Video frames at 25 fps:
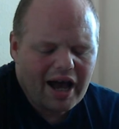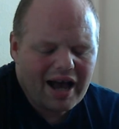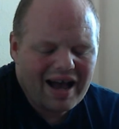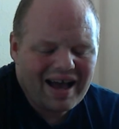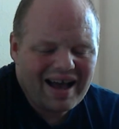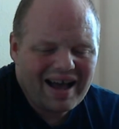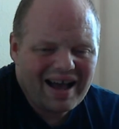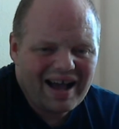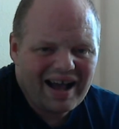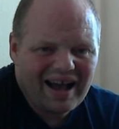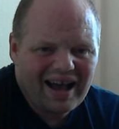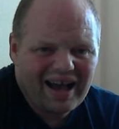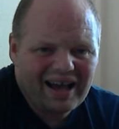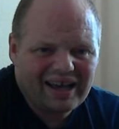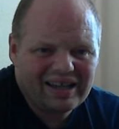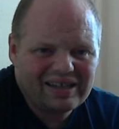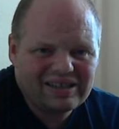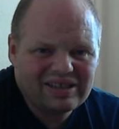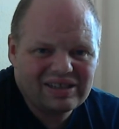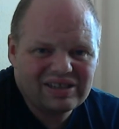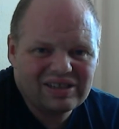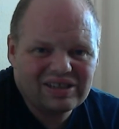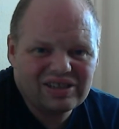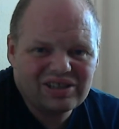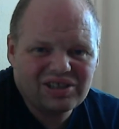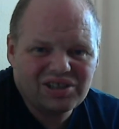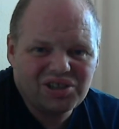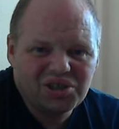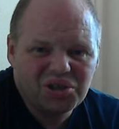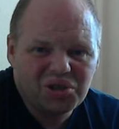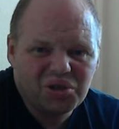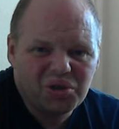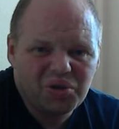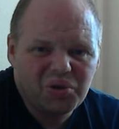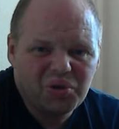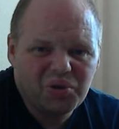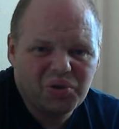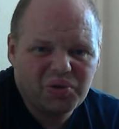and
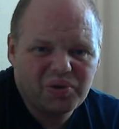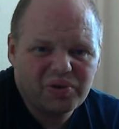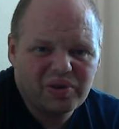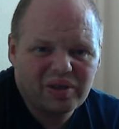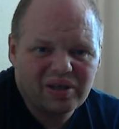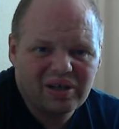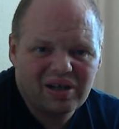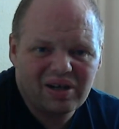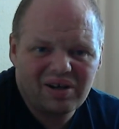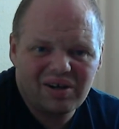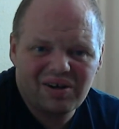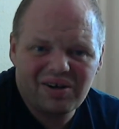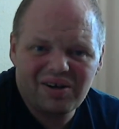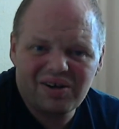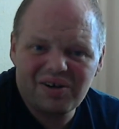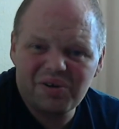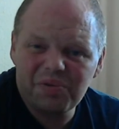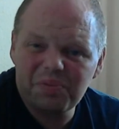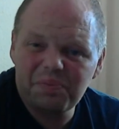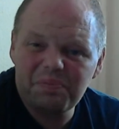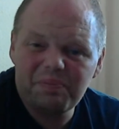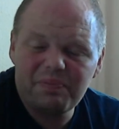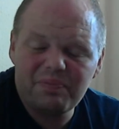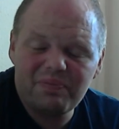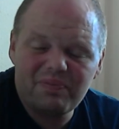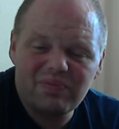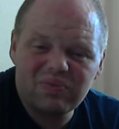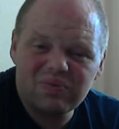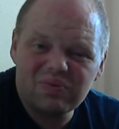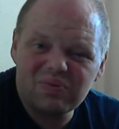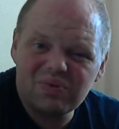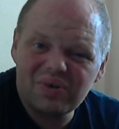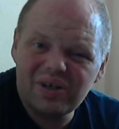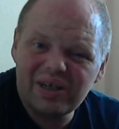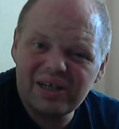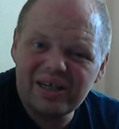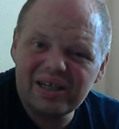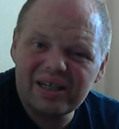2 that are
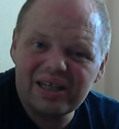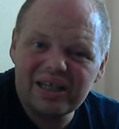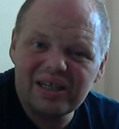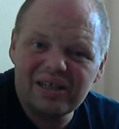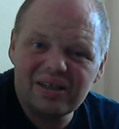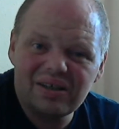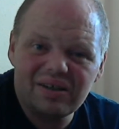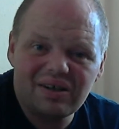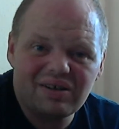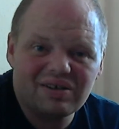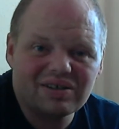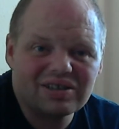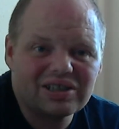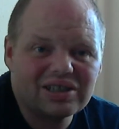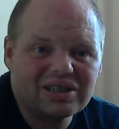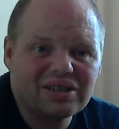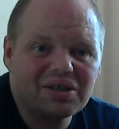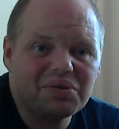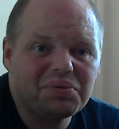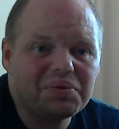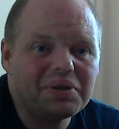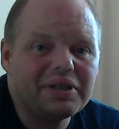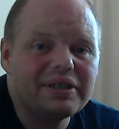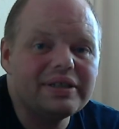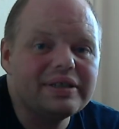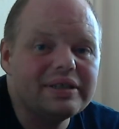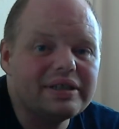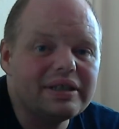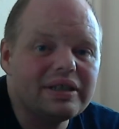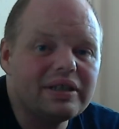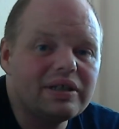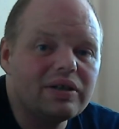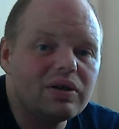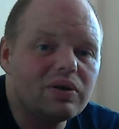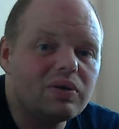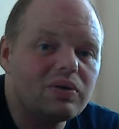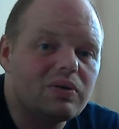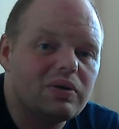really not so
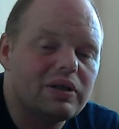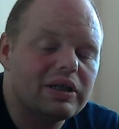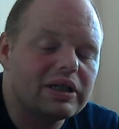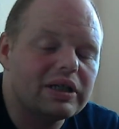easygoing.